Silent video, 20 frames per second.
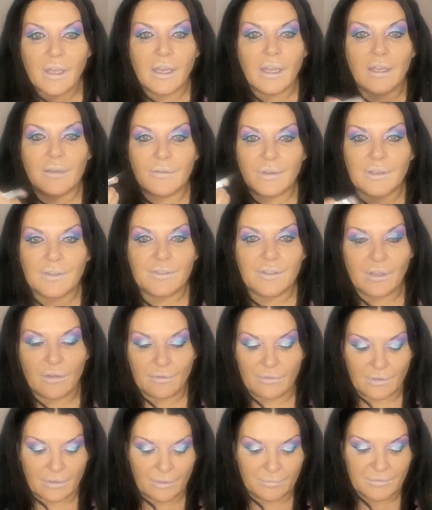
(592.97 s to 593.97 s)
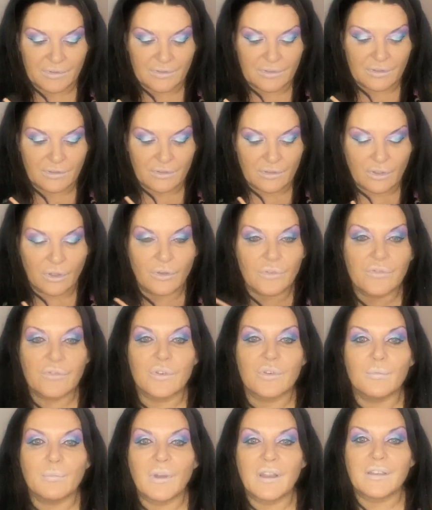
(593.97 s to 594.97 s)
Anyway, so I'm just going to
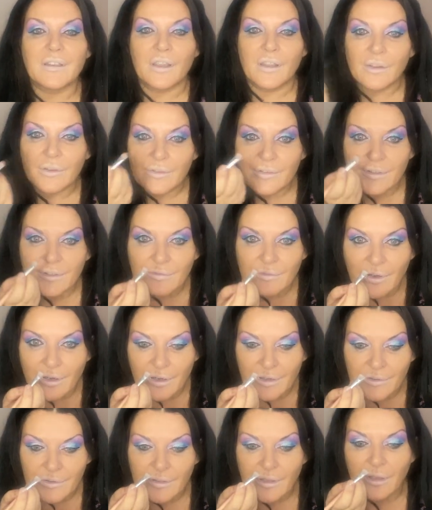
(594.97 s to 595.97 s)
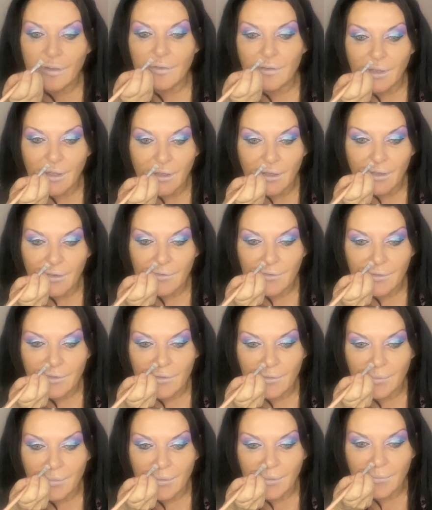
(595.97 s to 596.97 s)
contour my nose, right? So I'm just
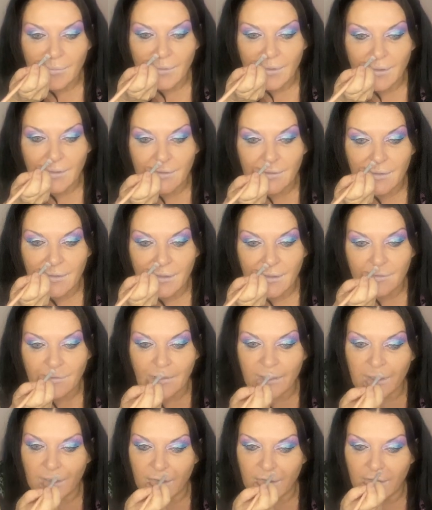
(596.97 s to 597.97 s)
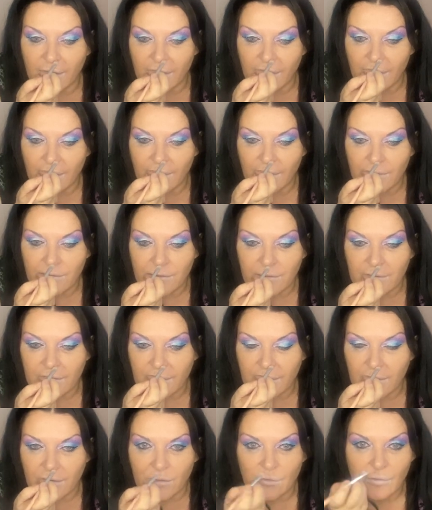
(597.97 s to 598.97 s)
going to put a bit underneath here, just a
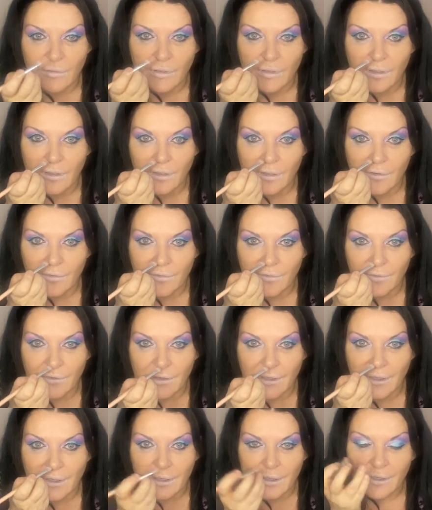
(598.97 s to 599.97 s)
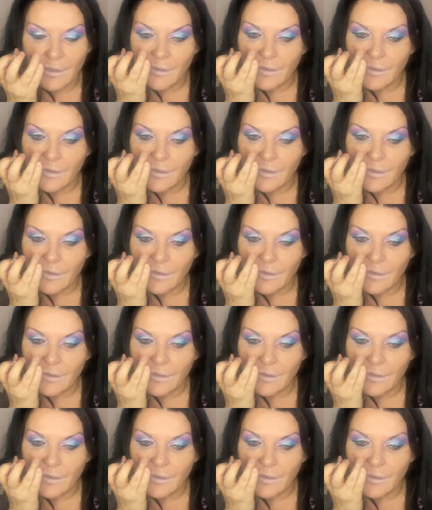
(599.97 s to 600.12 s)
little flick,